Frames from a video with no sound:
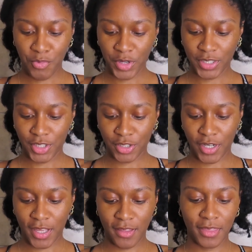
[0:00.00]

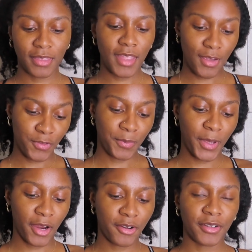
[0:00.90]
Moisture and
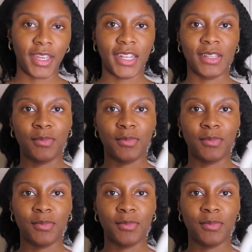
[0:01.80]
Repair Organic